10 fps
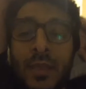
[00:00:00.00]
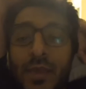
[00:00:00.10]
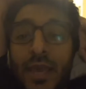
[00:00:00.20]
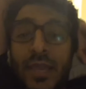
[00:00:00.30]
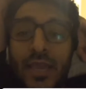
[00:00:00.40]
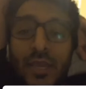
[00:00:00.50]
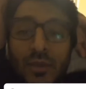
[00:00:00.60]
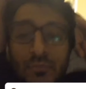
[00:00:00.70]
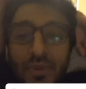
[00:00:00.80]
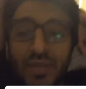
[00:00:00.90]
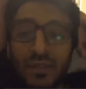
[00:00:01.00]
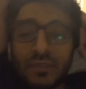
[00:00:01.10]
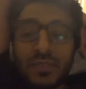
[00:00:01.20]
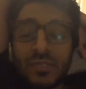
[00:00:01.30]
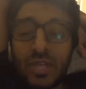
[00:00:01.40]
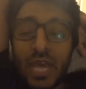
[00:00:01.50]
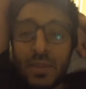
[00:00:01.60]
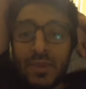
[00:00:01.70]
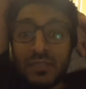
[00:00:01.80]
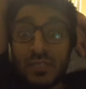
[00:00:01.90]
Again, comparing these
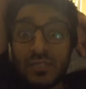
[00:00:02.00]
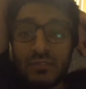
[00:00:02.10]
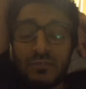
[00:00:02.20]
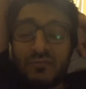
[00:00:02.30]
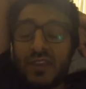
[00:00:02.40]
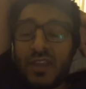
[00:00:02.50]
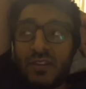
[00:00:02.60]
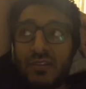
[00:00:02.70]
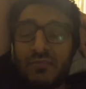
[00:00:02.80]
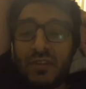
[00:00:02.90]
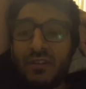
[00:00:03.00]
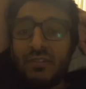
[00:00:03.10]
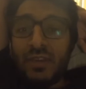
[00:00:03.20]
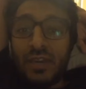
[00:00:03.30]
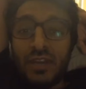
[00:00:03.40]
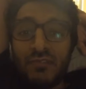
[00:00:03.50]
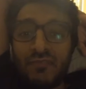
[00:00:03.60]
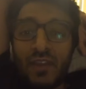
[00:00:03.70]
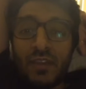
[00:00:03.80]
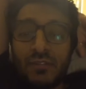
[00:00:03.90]
databases is very, very
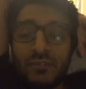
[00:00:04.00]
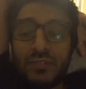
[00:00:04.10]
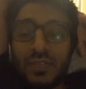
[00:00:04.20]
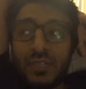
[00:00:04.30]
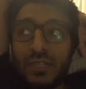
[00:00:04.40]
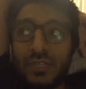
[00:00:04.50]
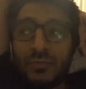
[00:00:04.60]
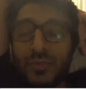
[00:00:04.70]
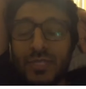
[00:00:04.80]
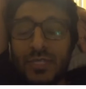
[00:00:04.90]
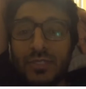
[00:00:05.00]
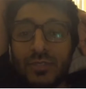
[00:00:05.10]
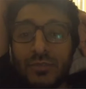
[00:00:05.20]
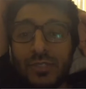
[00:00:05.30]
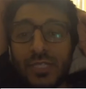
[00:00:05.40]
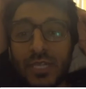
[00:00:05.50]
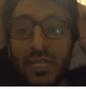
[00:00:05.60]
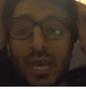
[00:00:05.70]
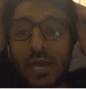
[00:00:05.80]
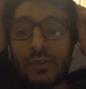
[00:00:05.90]
unfair, really. We need to sit
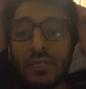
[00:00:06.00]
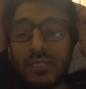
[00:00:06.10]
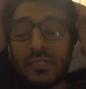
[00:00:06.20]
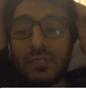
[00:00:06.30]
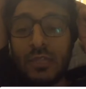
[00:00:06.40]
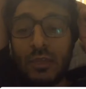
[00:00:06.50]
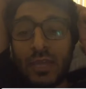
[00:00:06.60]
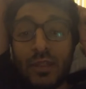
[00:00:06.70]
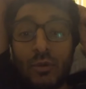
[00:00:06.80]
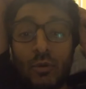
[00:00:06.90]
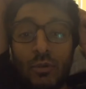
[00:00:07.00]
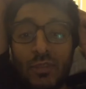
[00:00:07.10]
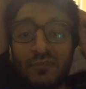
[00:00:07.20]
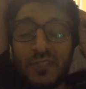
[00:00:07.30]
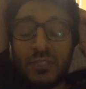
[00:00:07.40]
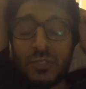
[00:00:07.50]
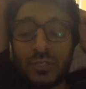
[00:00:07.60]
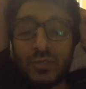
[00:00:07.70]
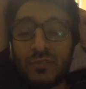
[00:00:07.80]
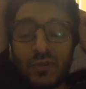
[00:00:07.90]
down and look at all the features
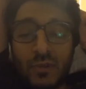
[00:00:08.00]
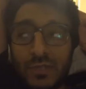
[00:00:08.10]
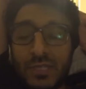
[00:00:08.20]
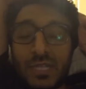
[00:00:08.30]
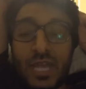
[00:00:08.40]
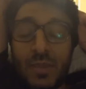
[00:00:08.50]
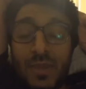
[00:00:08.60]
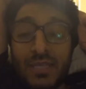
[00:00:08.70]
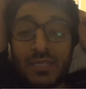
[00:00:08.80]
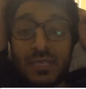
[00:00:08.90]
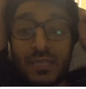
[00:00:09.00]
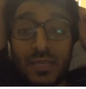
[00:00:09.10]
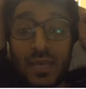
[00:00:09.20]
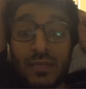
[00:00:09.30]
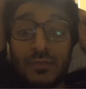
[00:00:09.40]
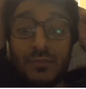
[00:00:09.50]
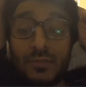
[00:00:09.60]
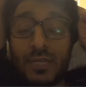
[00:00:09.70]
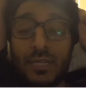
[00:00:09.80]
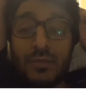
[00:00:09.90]
of all these databases and then
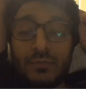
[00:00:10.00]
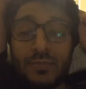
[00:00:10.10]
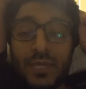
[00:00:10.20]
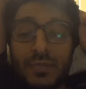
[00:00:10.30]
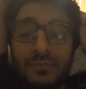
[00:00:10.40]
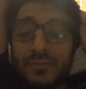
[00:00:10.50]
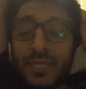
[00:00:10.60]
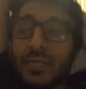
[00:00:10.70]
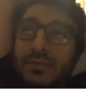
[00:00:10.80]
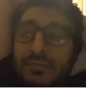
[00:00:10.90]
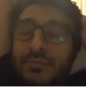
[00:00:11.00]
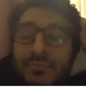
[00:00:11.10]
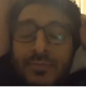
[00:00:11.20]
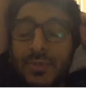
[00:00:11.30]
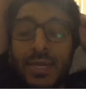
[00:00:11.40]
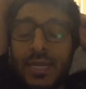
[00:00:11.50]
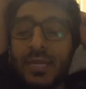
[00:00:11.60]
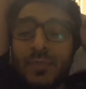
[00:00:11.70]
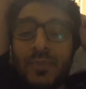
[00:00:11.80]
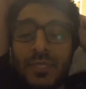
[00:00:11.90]
really compare. And really
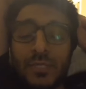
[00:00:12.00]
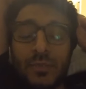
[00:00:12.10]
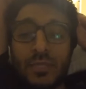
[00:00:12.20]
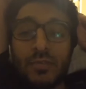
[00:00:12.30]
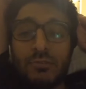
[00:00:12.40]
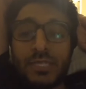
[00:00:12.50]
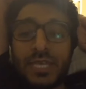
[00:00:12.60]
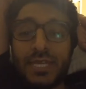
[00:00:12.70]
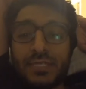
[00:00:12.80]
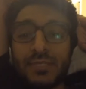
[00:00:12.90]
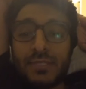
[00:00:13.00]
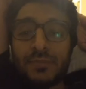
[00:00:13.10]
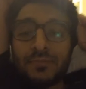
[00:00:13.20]
depends on the use cases.